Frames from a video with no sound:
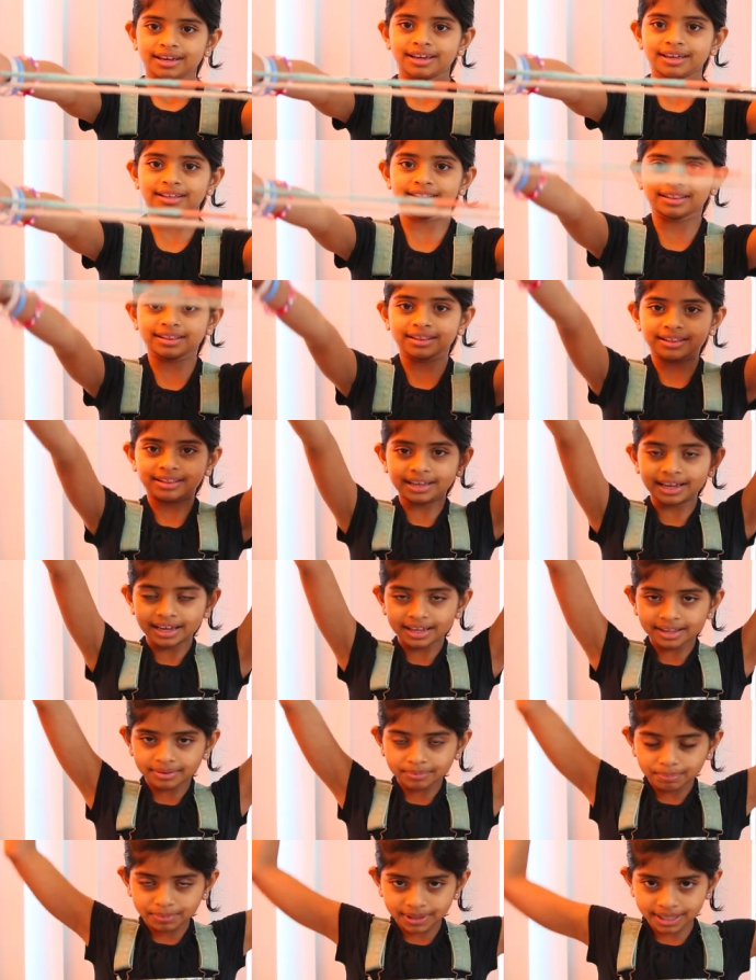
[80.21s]
and
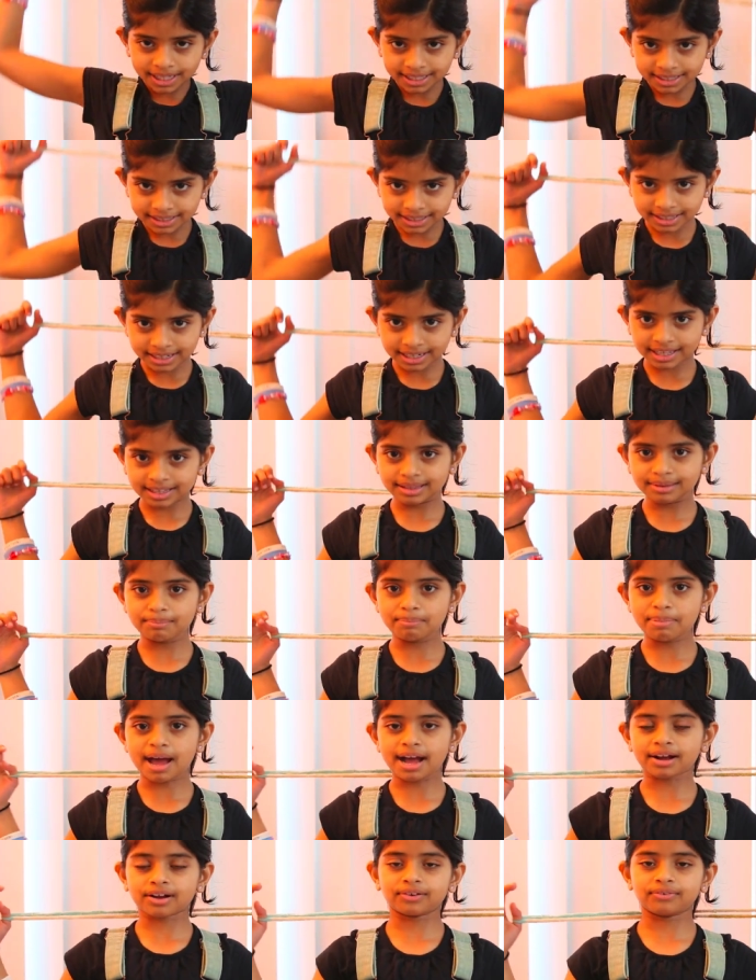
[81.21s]
then place it at the
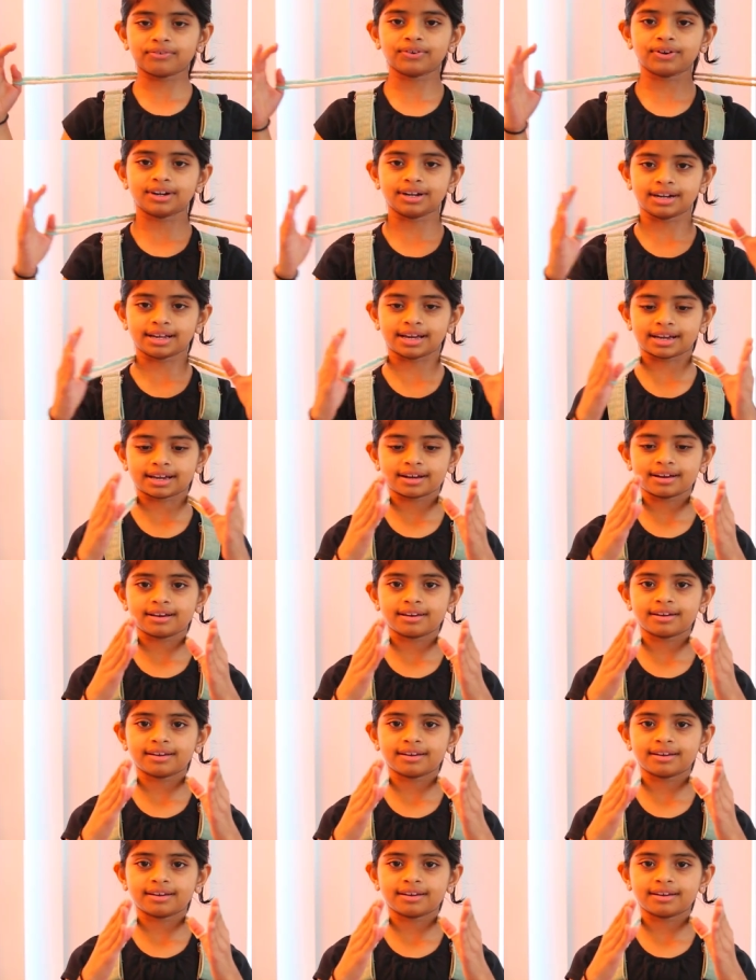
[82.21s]
back of your neck.